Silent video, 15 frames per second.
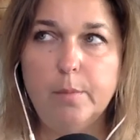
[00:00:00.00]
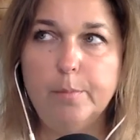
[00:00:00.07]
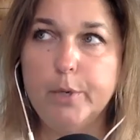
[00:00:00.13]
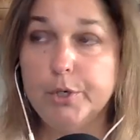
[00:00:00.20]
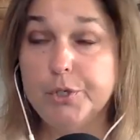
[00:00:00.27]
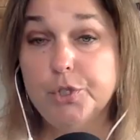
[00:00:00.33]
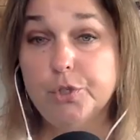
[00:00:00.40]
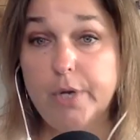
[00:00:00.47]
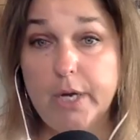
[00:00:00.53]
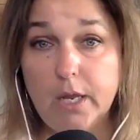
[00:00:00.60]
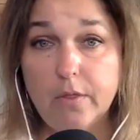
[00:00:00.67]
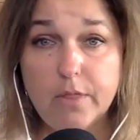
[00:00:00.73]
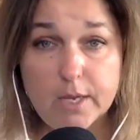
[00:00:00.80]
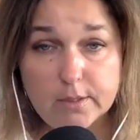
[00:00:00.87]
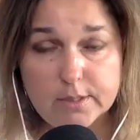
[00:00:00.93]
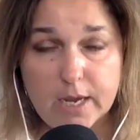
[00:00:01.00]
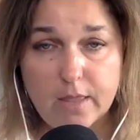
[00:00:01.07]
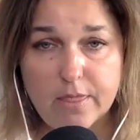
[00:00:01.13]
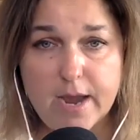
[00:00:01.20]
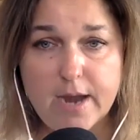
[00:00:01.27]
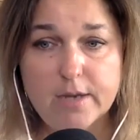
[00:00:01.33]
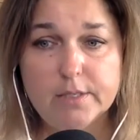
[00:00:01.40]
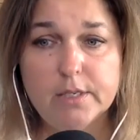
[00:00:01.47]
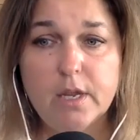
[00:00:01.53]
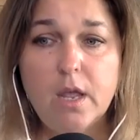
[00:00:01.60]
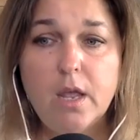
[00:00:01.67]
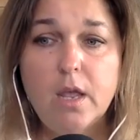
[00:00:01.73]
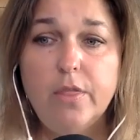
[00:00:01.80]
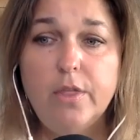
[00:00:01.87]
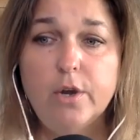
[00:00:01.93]
burst training, things like that.
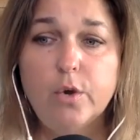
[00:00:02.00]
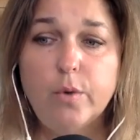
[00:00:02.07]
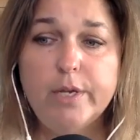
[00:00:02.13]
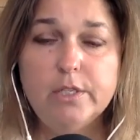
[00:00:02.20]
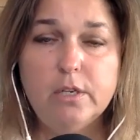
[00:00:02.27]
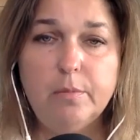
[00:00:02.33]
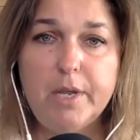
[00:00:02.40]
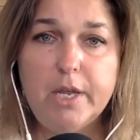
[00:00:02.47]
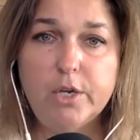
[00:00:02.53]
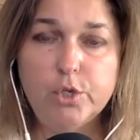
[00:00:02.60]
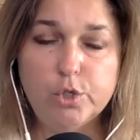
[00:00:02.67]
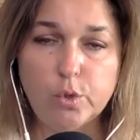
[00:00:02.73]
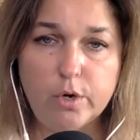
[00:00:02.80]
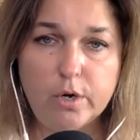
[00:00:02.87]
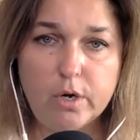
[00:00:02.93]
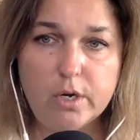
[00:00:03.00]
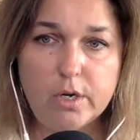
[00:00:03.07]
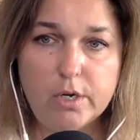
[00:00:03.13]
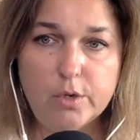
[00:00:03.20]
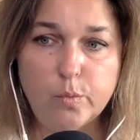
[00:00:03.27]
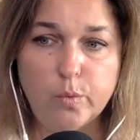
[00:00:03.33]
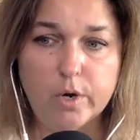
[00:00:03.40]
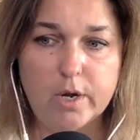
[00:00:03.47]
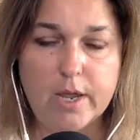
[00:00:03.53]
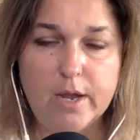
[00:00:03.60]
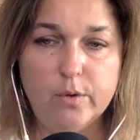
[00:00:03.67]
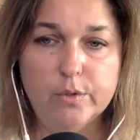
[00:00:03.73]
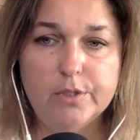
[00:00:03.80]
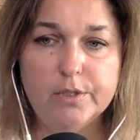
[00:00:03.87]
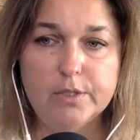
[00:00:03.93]
They're going to be shorter
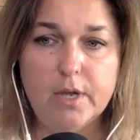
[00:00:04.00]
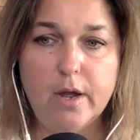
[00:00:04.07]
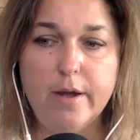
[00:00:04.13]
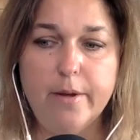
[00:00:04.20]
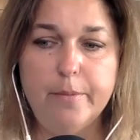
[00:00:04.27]
workouts.